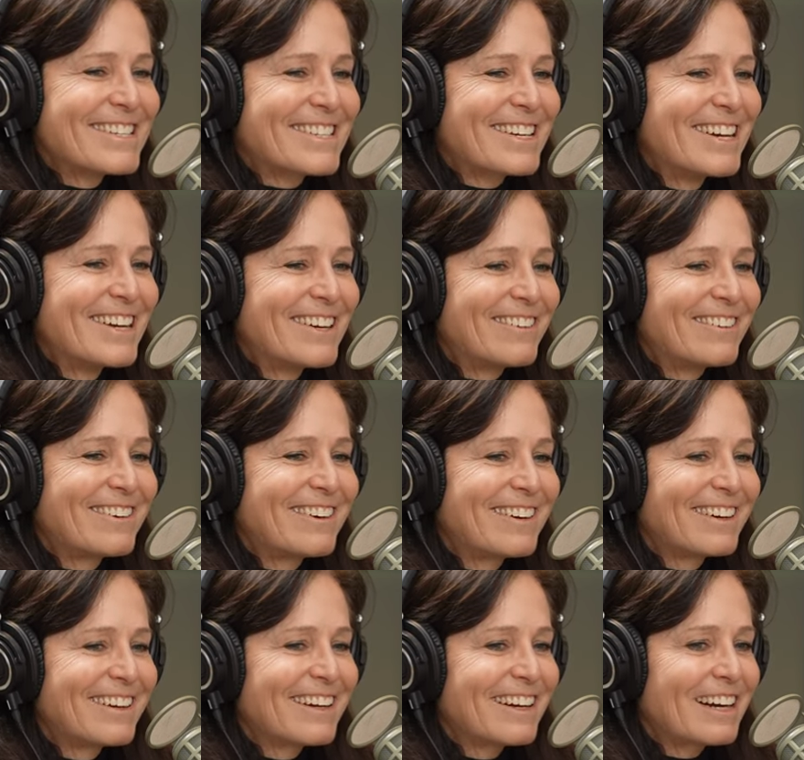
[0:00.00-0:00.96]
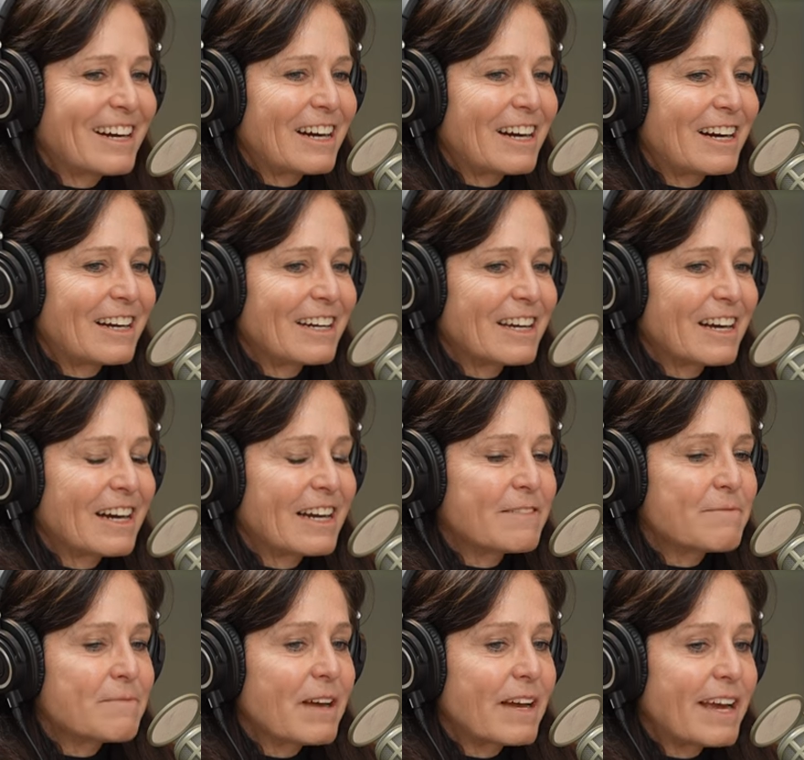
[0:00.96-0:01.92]
so
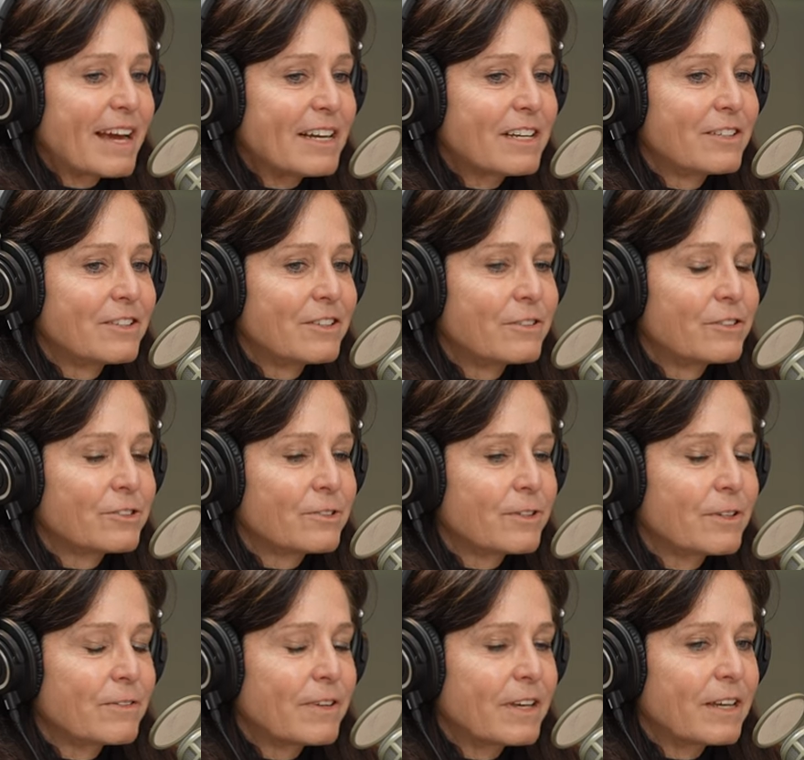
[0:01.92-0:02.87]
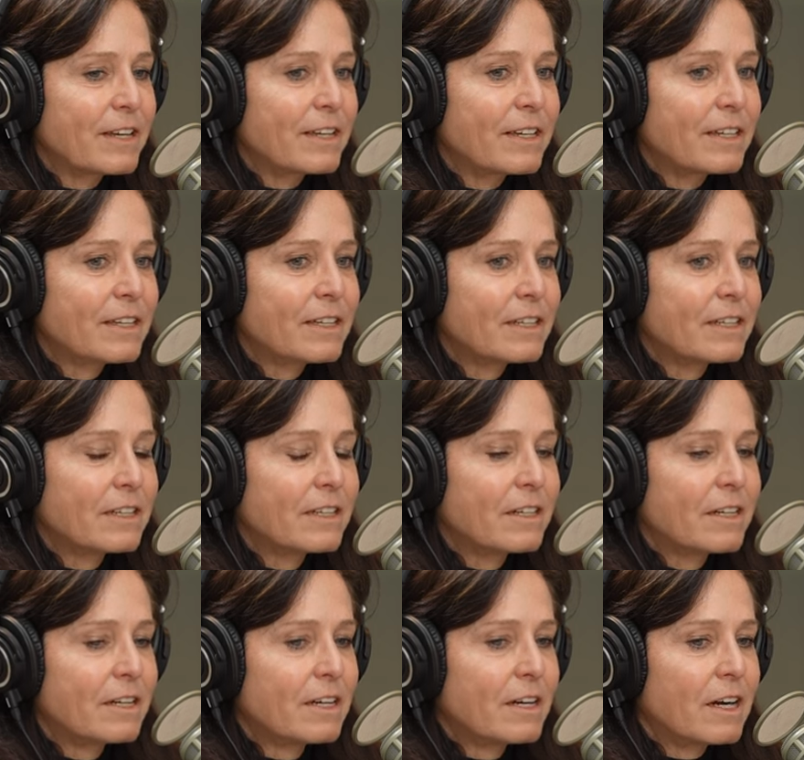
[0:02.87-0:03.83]
I, I had to do sort of a
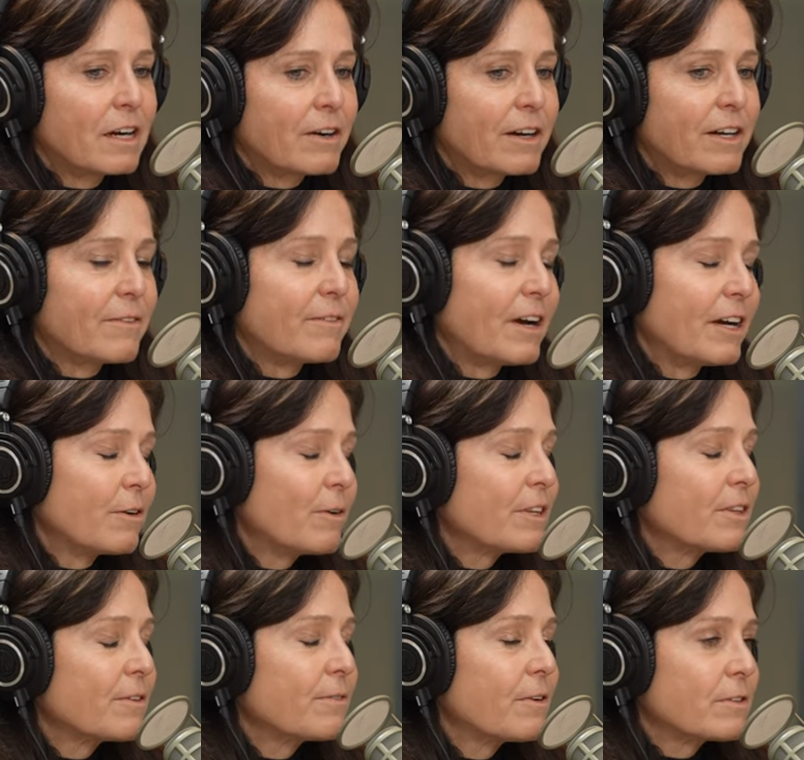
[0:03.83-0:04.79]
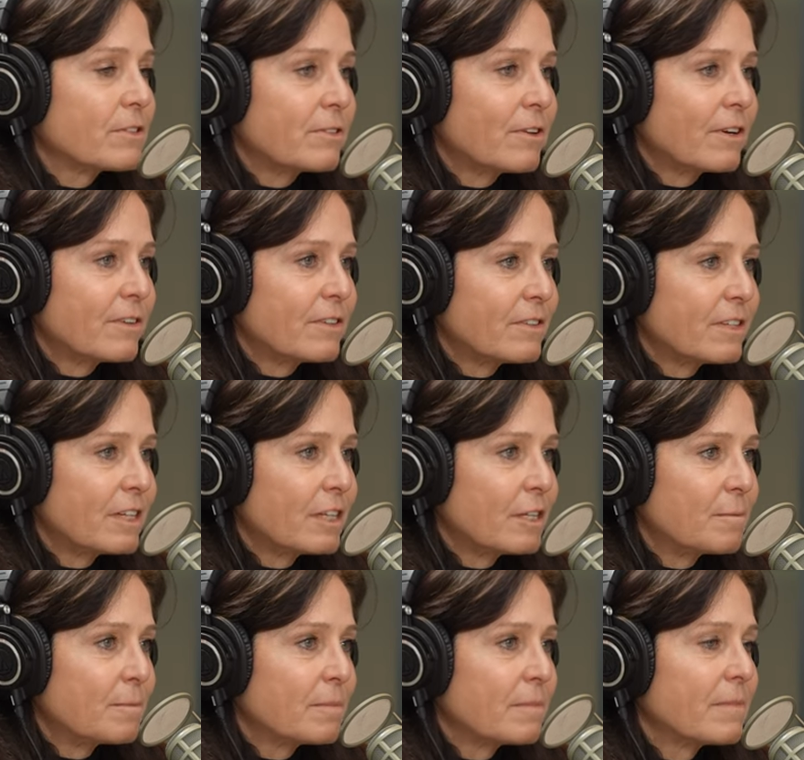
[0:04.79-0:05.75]
all right, evaluate the folks who are on the
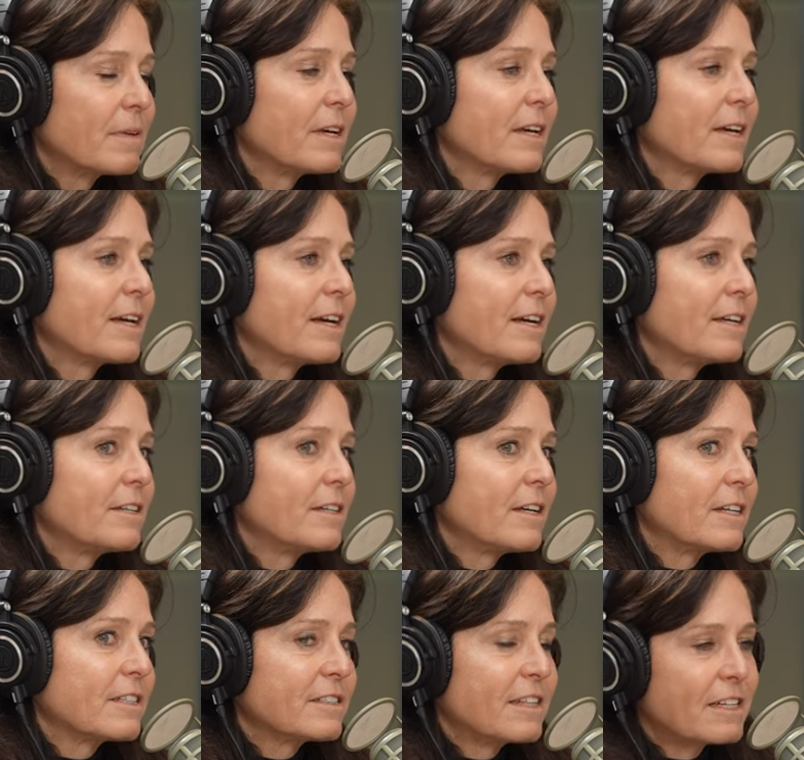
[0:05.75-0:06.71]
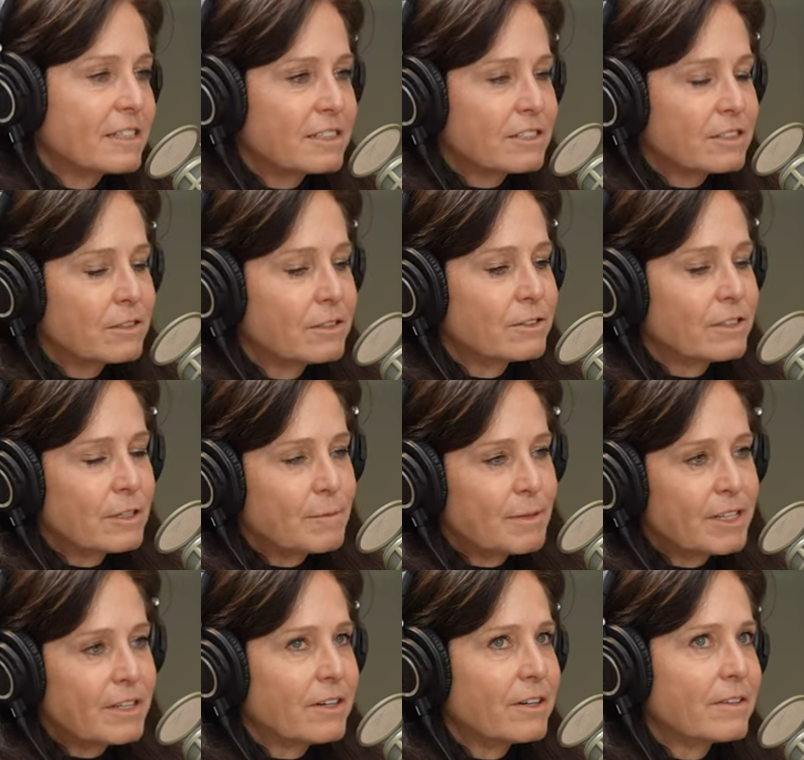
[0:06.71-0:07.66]
team and assess who's going to
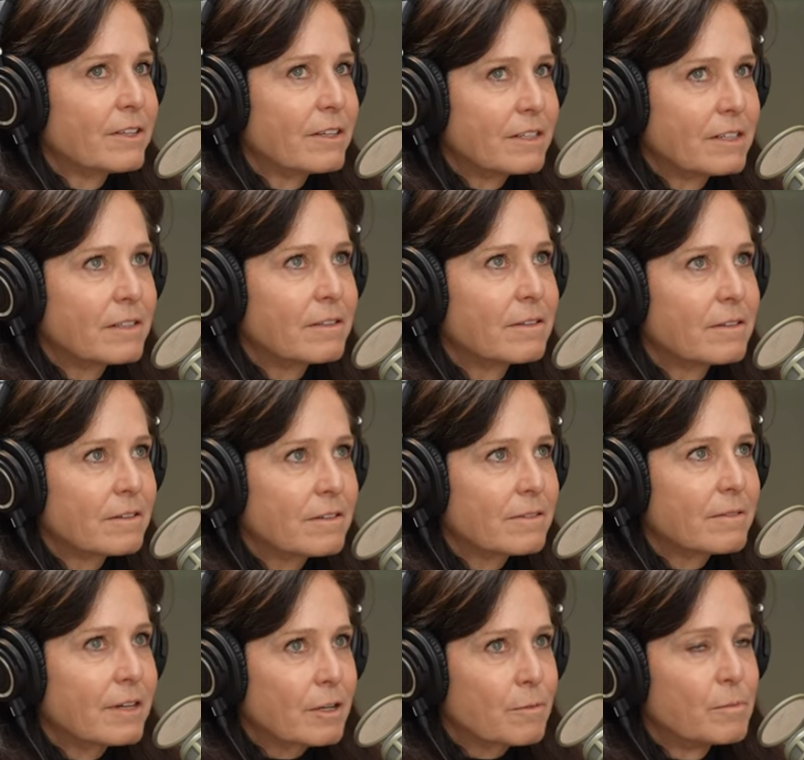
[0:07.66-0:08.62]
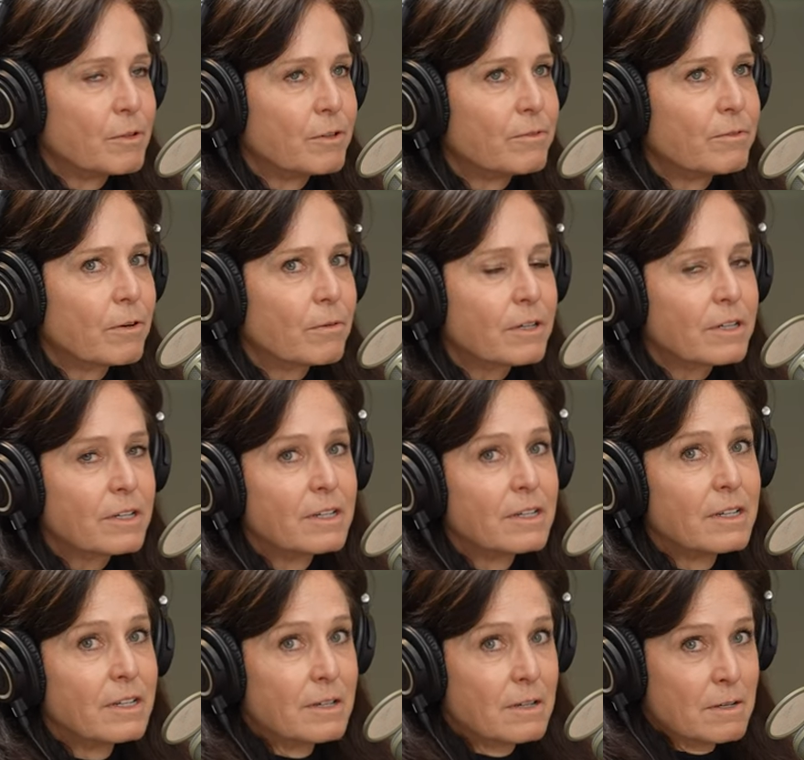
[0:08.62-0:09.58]
be there and then like move forward.
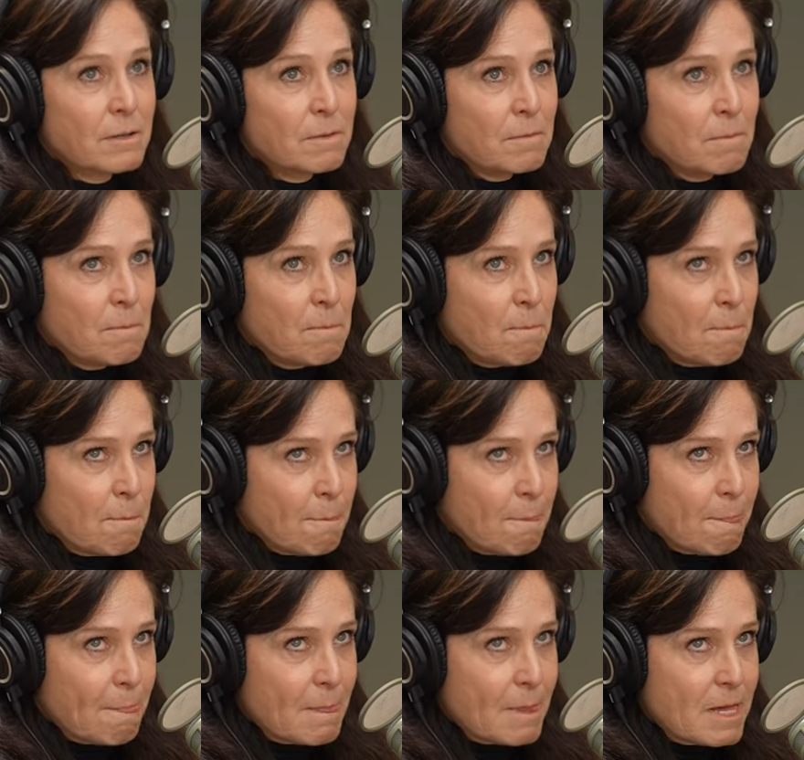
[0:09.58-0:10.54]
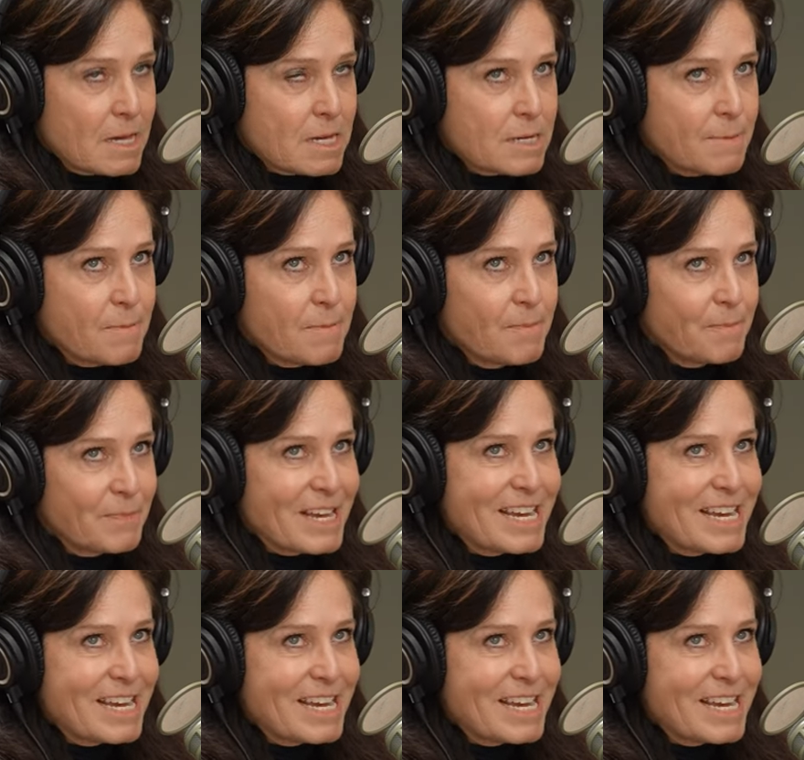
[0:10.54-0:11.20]
Um,